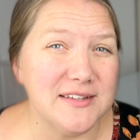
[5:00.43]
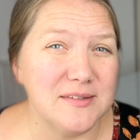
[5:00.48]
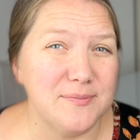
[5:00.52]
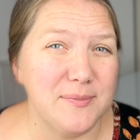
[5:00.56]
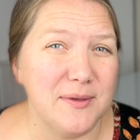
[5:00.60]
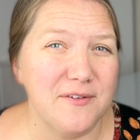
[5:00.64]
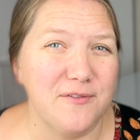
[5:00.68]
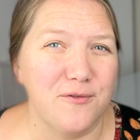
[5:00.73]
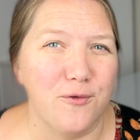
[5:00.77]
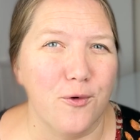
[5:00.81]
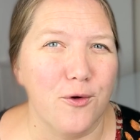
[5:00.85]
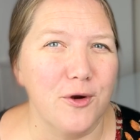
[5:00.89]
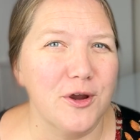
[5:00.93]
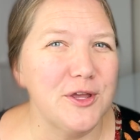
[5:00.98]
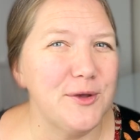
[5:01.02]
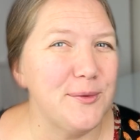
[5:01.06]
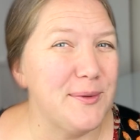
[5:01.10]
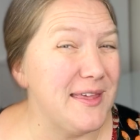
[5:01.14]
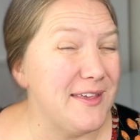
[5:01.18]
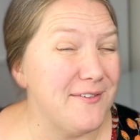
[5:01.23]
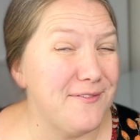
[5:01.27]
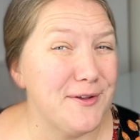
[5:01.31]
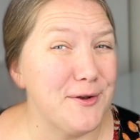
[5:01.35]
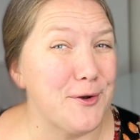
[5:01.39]
before you
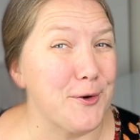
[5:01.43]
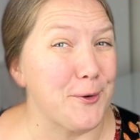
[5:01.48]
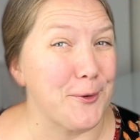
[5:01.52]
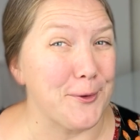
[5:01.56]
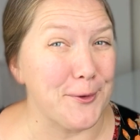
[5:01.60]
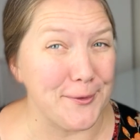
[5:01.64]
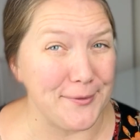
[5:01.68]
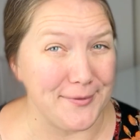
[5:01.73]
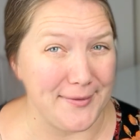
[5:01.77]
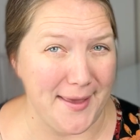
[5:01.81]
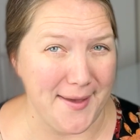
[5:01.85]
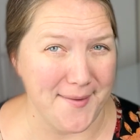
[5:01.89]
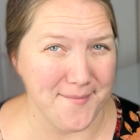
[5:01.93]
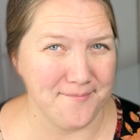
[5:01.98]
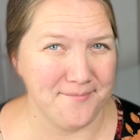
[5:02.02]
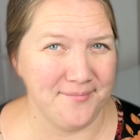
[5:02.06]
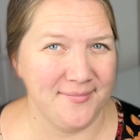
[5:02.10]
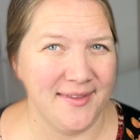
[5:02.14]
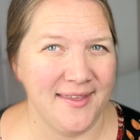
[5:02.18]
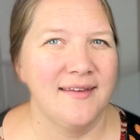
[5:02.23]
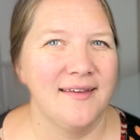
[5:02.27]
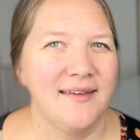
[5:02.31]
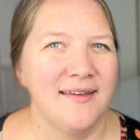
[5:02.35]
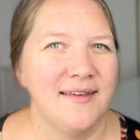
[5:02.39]
even earn them.
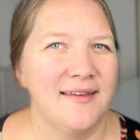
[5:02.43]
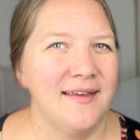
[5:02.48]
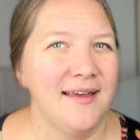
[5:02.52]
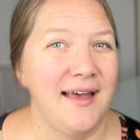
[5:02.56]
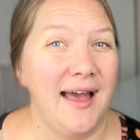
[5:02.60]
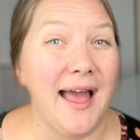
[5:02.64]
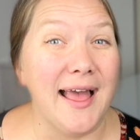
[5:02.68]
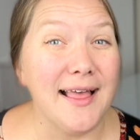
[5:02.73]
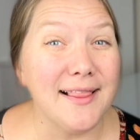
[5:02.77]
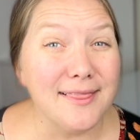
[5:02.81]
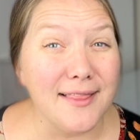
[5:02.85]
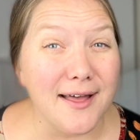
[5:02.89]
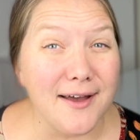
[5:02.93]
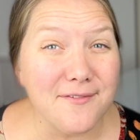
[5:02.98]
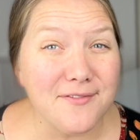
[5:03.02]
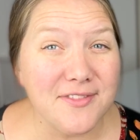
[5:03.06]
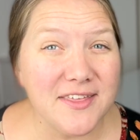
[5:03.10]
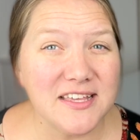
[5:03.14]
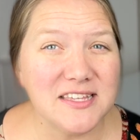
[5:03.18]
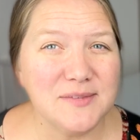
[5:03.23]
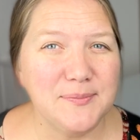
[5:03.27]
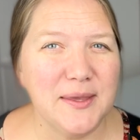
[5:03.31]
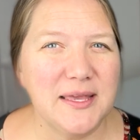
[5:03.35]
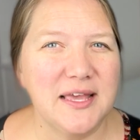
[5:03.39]
I love
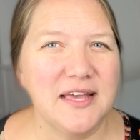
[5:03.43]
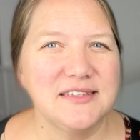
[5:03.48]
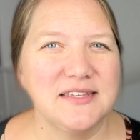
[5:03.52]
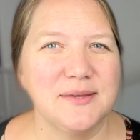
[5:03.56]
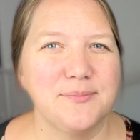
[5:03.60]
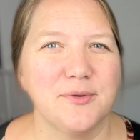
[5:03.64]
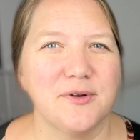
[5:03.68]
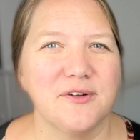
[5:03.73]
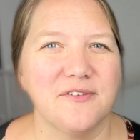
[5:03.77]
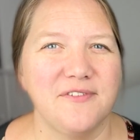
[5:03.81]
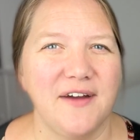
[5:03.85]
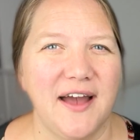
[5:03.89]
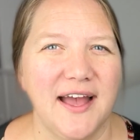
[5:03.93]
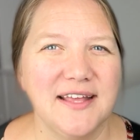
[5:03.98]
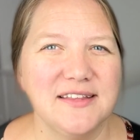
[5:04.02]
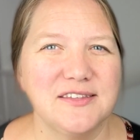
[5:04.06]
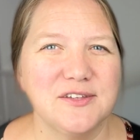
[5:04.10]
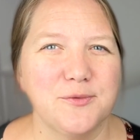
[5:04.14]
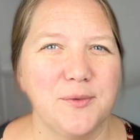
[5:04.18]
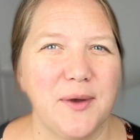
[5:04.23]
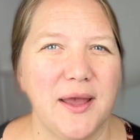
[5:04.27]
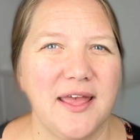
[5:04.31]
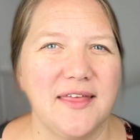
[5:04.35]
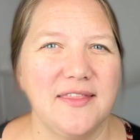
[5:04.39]
this because it provides
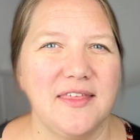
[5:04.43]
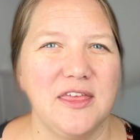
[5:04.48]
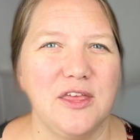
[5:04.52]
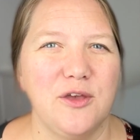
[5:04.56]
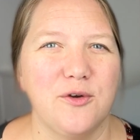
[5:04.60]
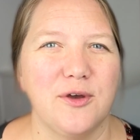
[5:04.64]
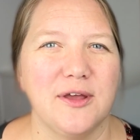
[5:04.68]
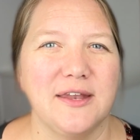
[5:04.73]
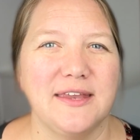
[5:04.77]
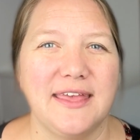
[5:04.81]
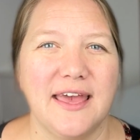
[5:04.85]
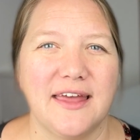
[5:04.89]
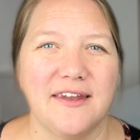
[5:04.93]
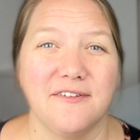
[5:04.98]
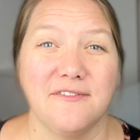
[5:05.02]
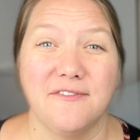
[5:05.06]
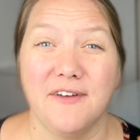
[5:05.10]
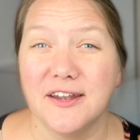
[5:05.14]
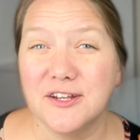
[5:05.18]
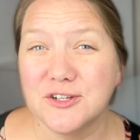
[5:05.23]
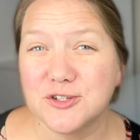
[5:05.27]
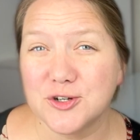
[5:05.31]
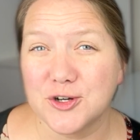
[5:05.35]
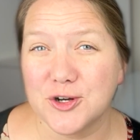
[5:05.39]
a way that you could get a
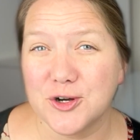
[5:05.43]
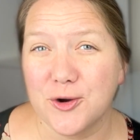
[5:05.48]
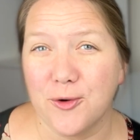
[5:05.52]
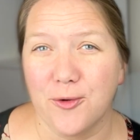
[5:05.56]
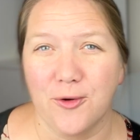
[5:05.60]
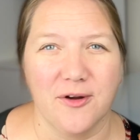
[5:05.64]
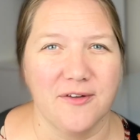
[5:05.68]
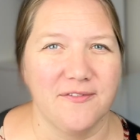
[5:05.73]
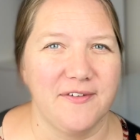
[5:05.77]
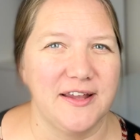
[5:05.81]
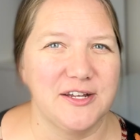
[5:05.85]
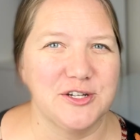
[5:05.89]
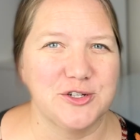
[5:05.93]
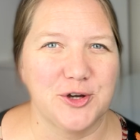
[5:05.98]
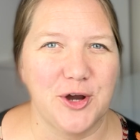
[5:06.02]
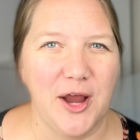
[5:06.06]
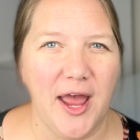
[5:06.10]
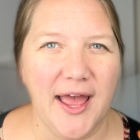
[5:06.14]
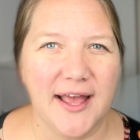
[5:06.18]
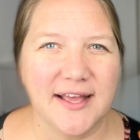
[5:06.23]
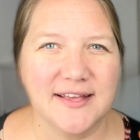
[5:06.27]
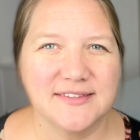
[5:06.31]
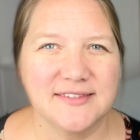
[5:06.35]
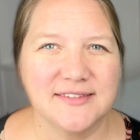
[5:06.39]
Venture or a Venture
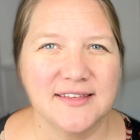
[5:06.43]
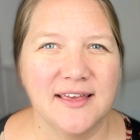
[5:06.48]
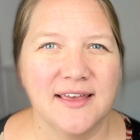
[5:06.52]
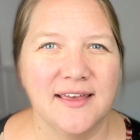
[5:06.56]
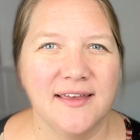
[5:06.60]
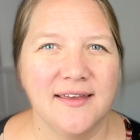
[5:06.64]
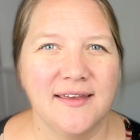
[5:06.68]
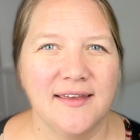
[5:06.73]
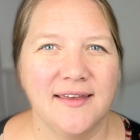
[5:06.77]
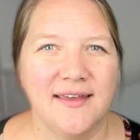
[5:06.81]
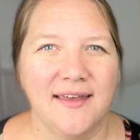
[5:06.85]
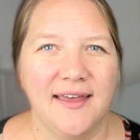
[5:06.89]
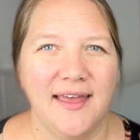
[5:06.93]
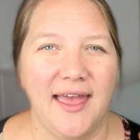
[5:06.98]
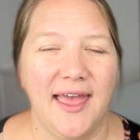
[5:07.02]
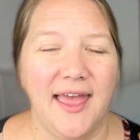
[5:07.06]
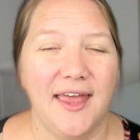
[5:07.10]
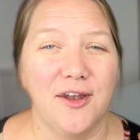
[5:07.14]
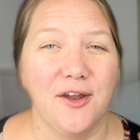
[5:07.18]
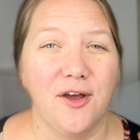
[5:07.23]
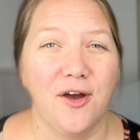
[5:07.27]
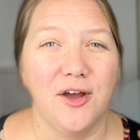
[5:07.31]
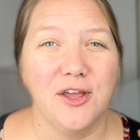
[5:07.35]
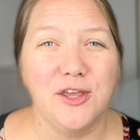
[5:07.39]
X
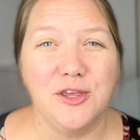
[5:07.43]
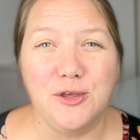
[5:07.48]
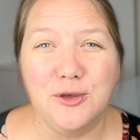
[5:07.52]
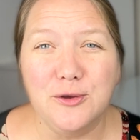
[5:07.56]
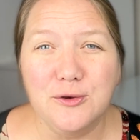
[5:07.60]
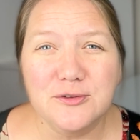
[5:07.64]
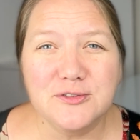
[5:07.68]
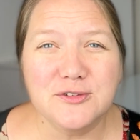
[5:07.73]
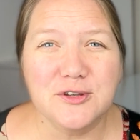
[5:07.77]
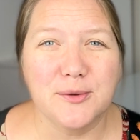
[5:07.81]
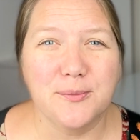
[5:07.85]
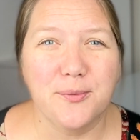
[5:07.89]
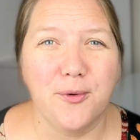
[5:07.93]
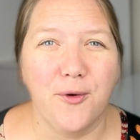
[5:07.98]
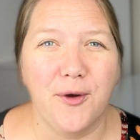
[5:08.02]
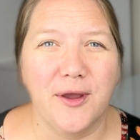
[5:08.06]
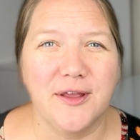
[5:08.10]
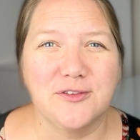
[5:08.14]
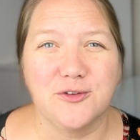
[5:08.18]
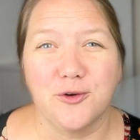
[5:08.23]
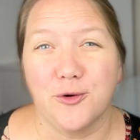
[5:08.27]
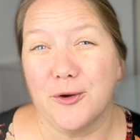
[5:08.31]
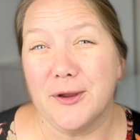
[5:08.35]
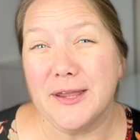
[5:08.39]
and use your
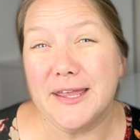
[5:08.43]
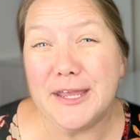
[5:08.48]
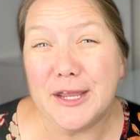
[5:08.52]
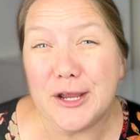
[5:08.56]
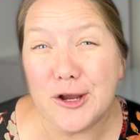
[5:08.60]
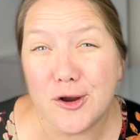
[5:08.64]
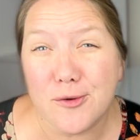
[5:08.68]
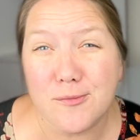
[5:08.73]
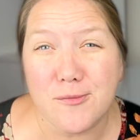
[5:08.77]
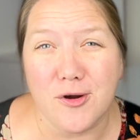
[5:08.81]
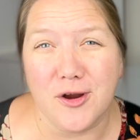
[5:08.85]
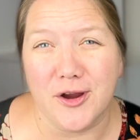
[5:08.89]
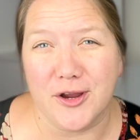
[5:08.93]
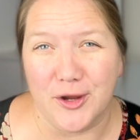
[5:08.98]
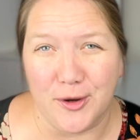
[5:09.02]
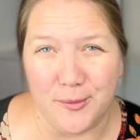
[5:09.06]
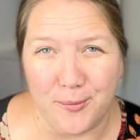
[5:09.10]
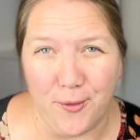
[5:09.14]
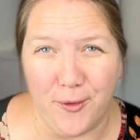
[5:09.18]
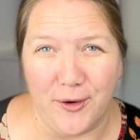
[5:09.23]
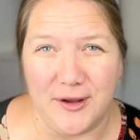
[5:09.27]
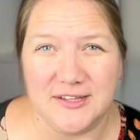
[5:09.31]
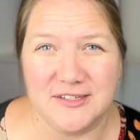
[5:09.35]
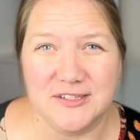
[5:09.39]
points or earmark your
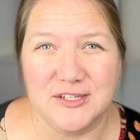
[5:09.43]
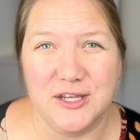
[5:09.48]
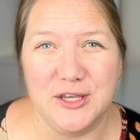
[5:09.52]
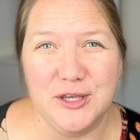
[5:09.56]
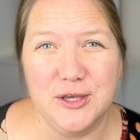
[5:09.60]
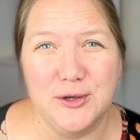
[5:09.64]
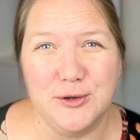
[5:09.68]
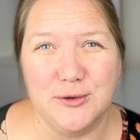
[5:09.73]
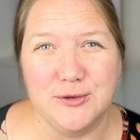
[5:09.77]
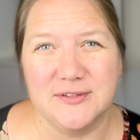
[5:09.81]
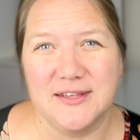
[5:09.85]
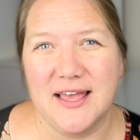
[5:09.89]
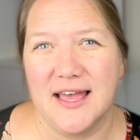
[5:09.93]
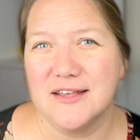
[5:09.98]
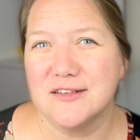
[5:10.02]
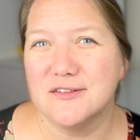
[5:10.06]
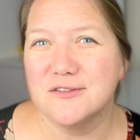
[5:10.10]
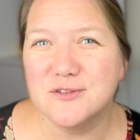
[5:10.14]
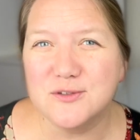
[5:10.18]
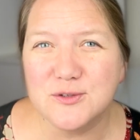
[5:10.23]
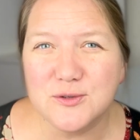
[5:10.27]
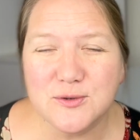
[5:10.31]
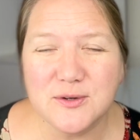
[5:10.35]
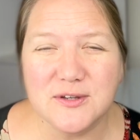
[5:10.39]
points to use as
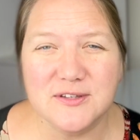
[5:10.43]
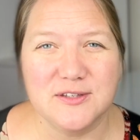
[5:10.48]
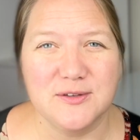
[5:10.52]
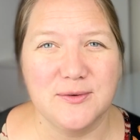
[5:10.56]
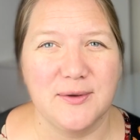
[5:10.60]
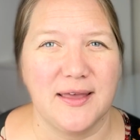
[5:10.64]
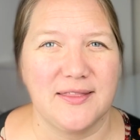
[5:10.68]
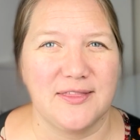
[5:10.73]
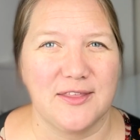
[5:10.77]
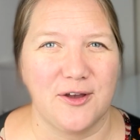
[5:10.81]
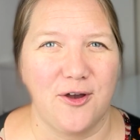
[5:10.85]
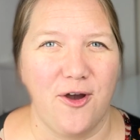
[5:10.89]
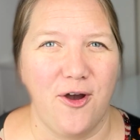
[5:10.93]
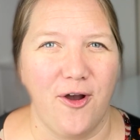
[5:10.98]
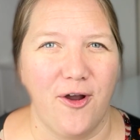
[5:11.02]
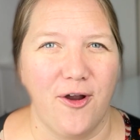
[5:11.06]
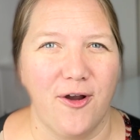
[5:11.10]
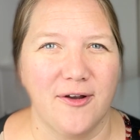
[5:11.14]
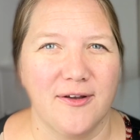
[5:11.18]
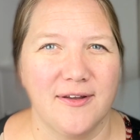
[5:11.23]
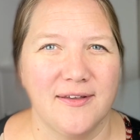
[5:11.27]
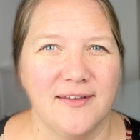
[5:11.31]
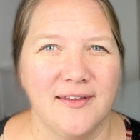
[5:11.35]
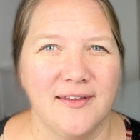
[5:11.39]
soon as you get the
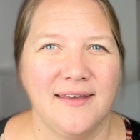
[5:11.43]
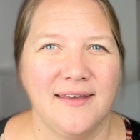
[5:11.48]
card.